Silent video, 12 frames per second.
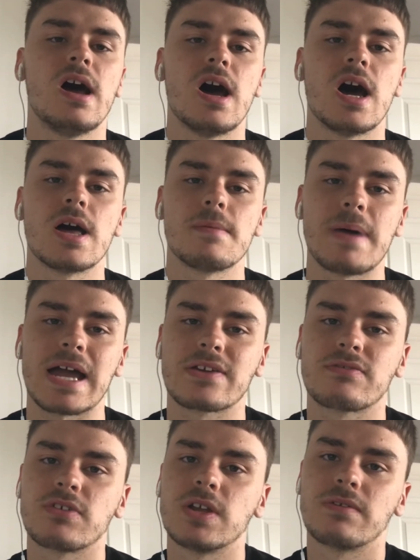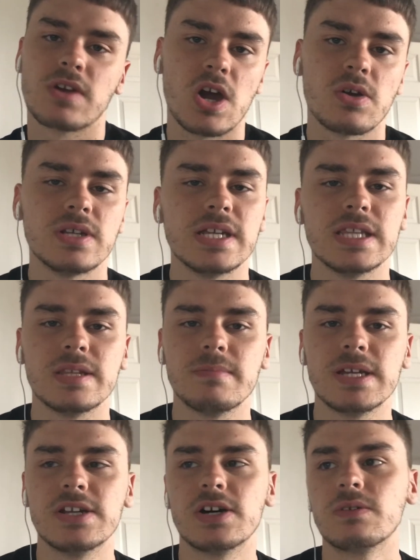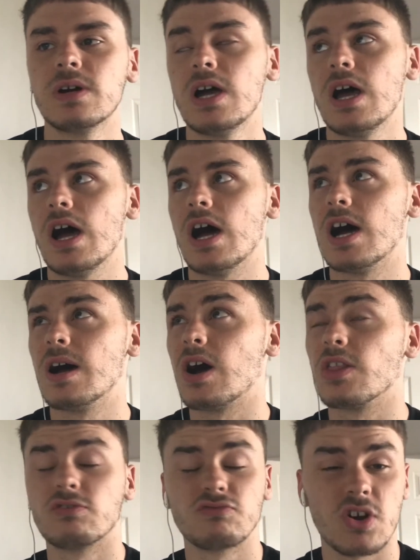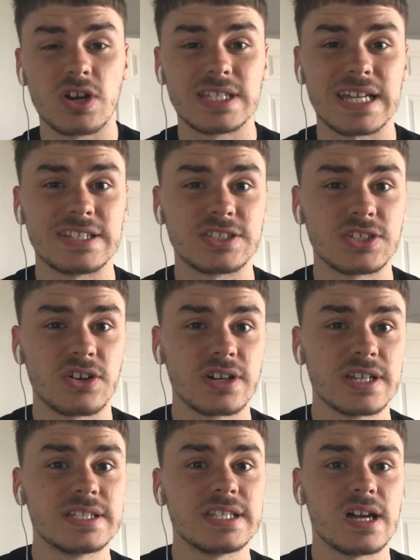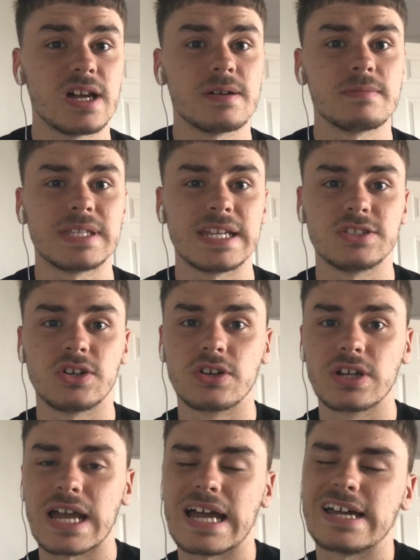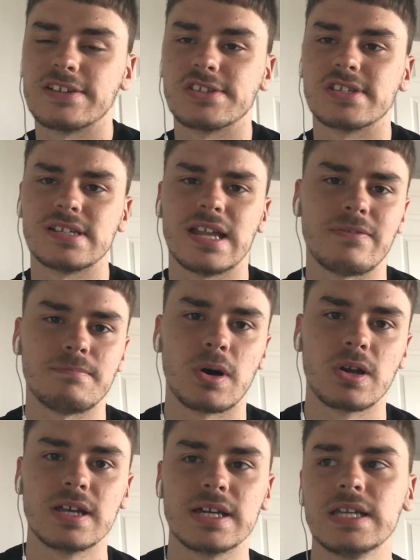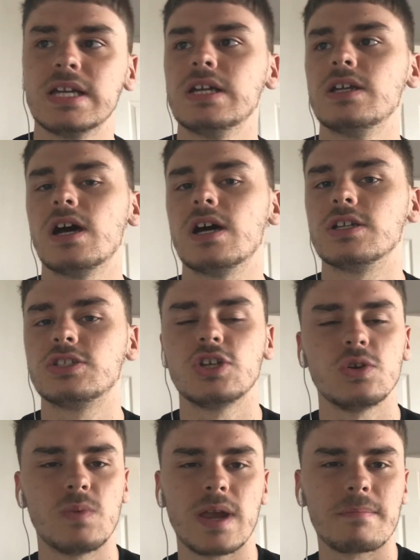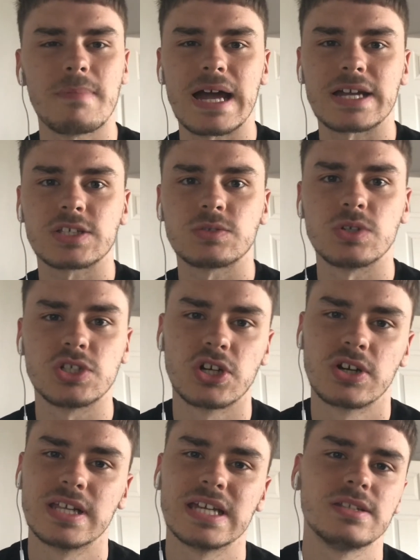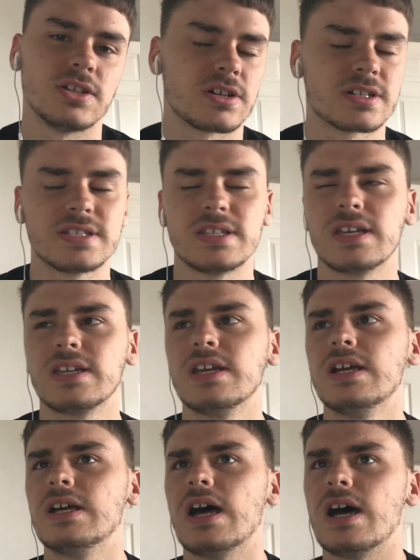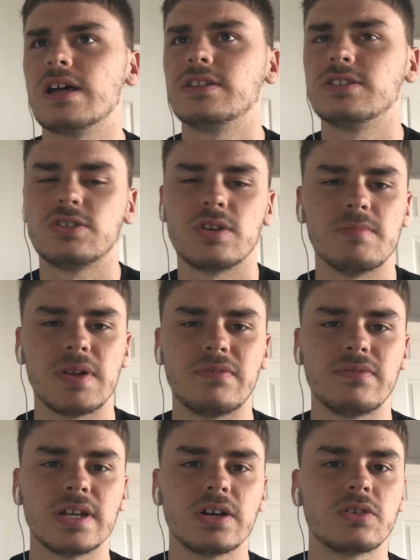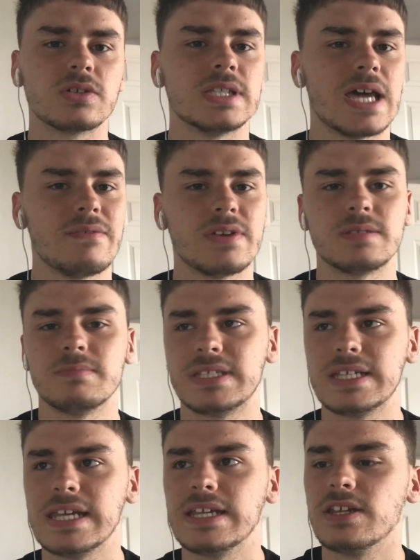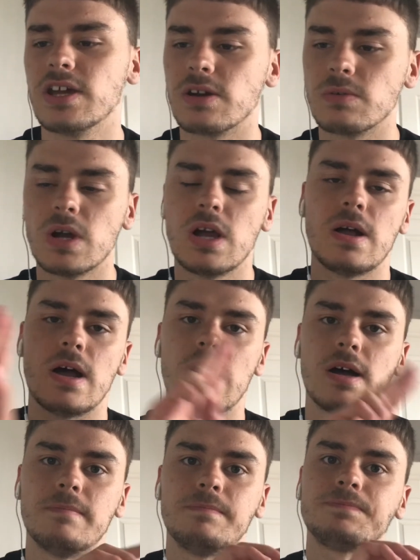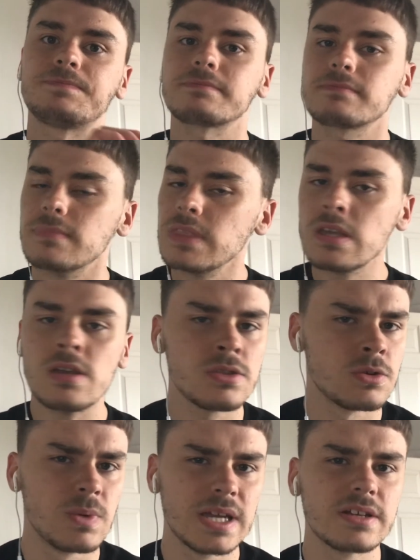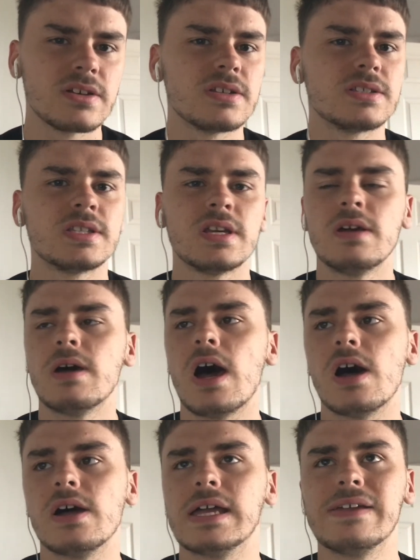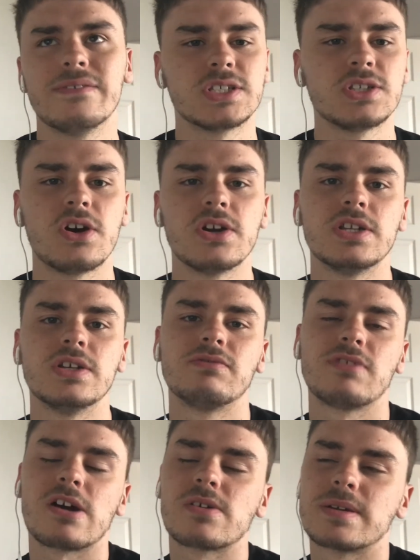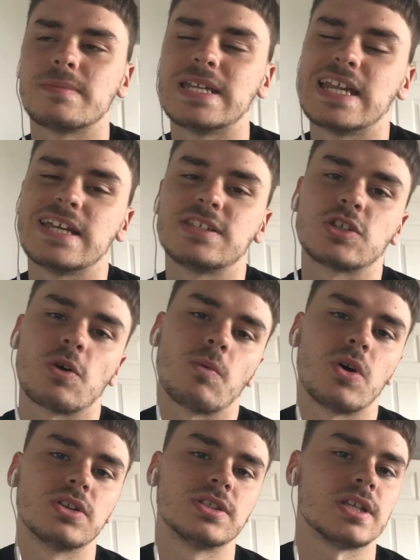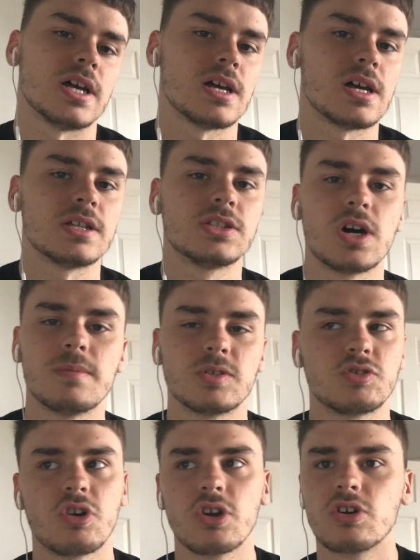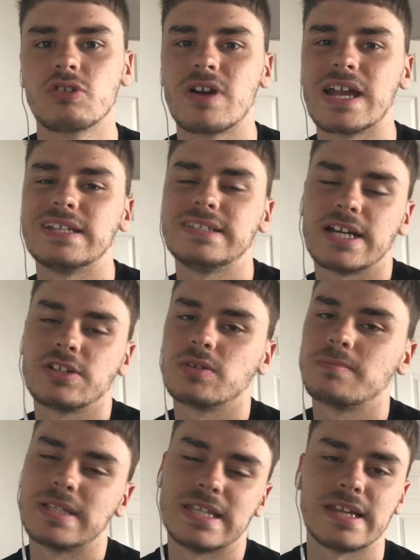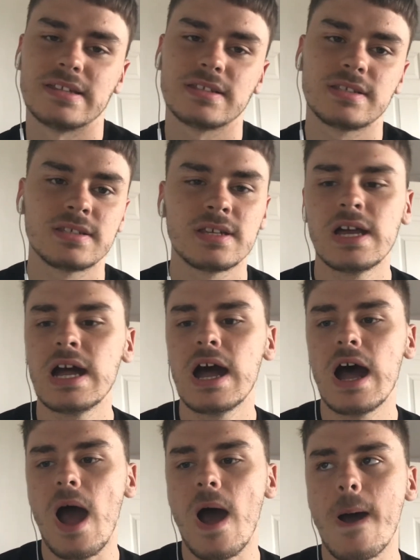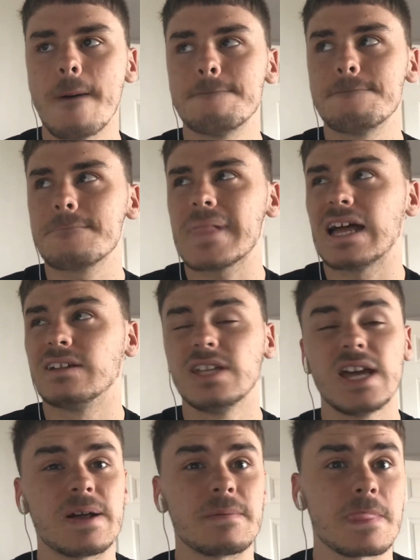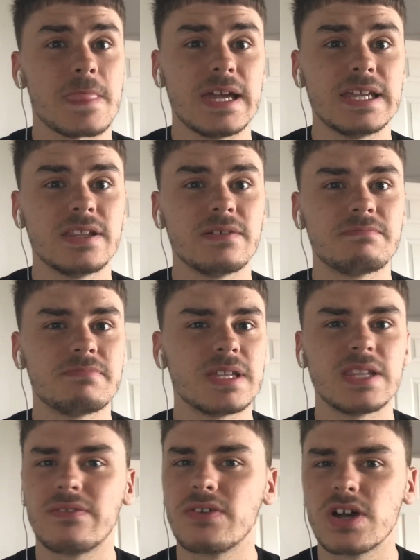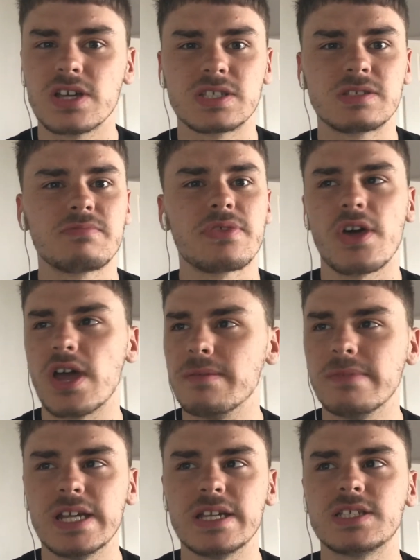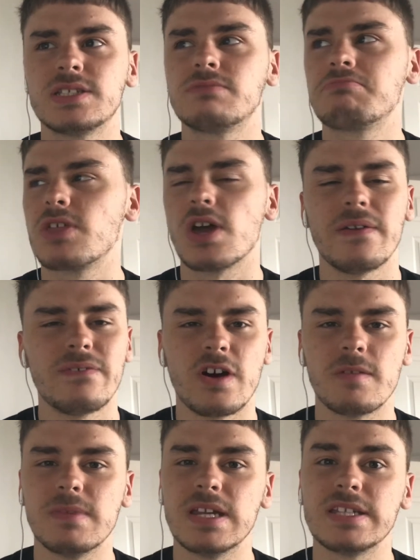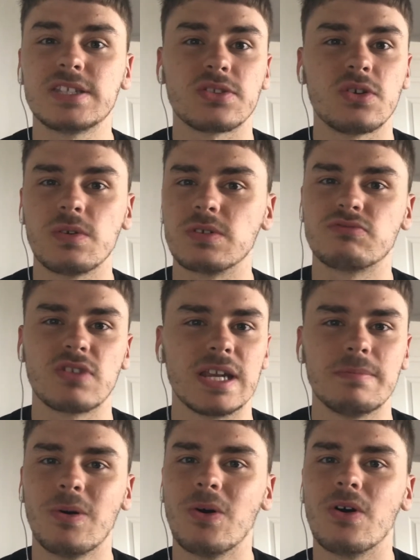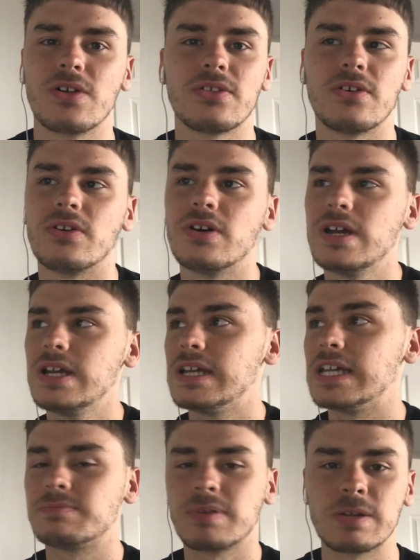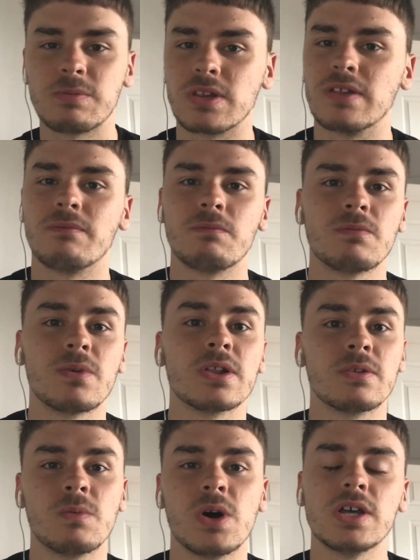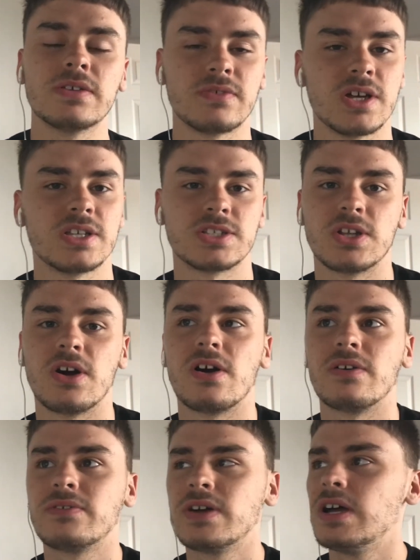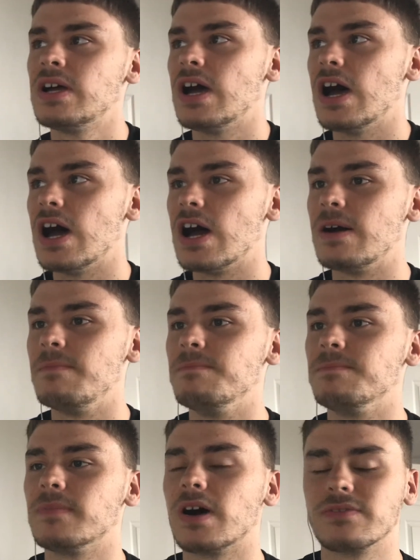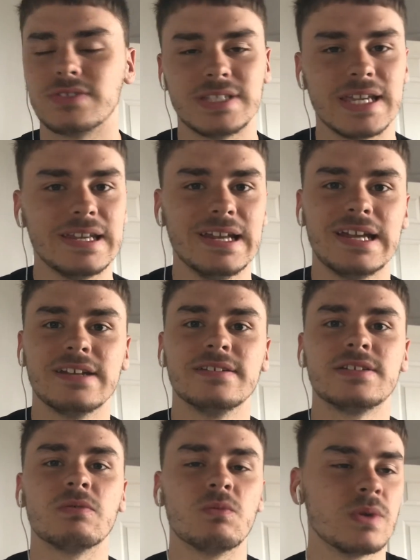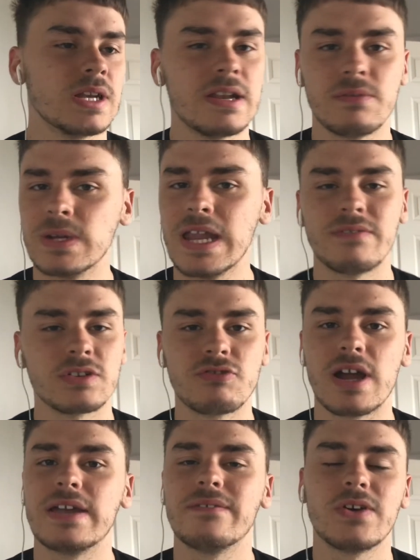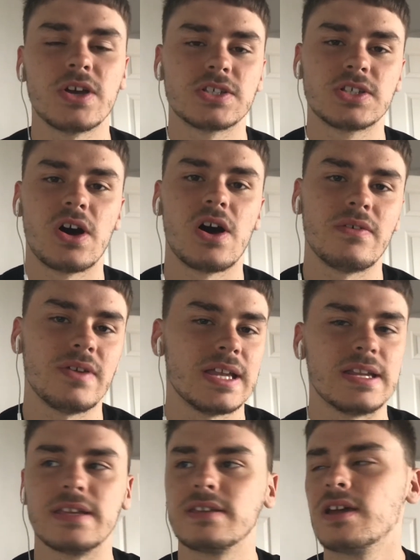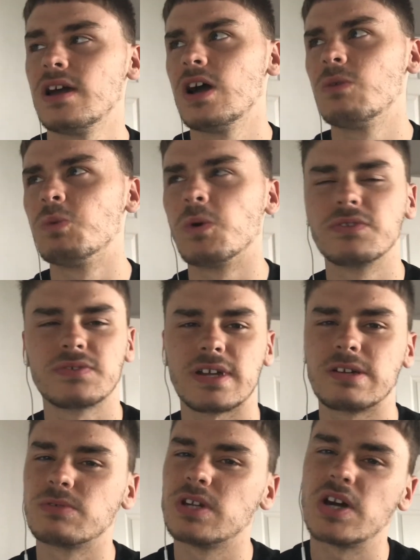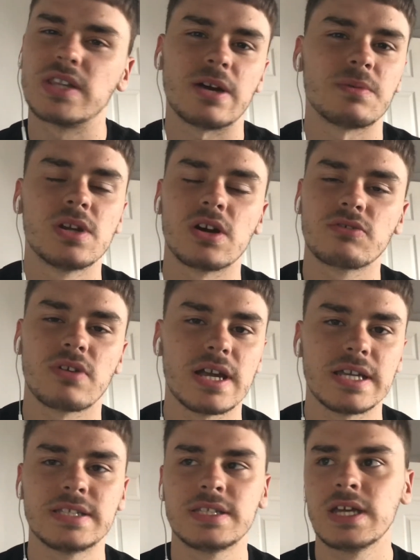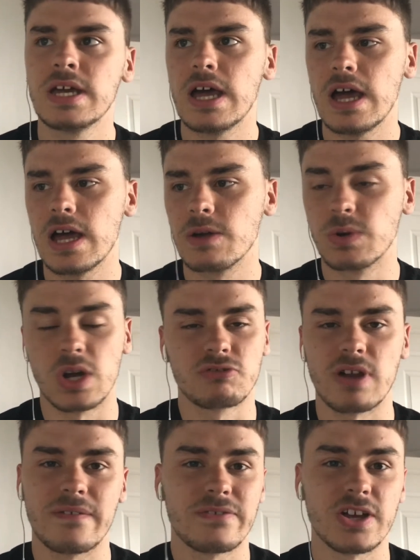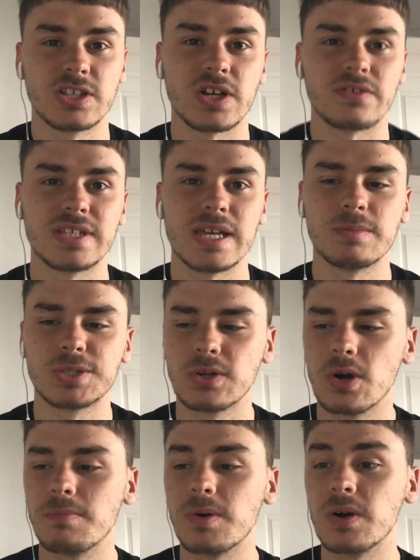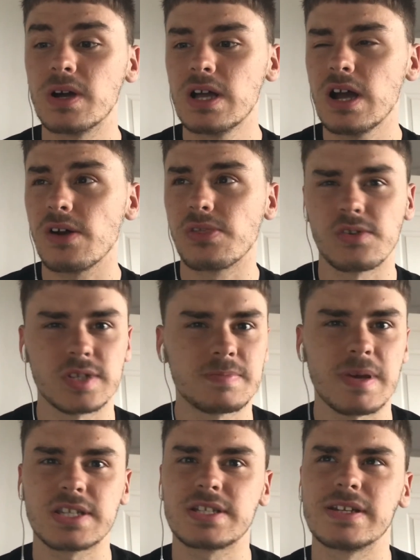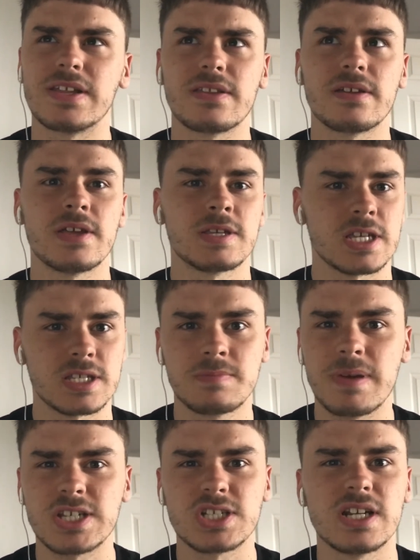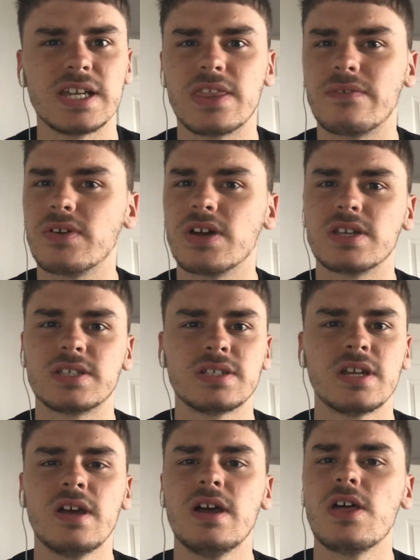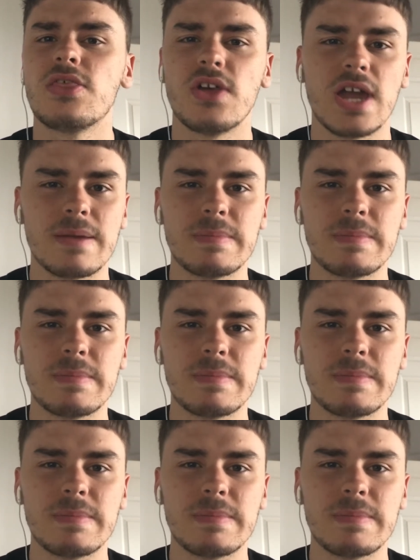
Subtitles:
Back three of Cody in the middle. On the right hand side, Dendonca, and on the left, Bolly. Two wing backs were Jonny, Doherty, the two midfield, Neves, Moutinho. The wingers, either side of Raul Jimenez, was Adama Traoré and Daniel Podence. And yeah, in the first 30 minutes, 35 minutes, I thought it was really poor. I thought it's probably one of the worst first half I've seen, and we're never great first half. Any Wolves fan will know that we're not a great first half team at all. But I thought especially the first 30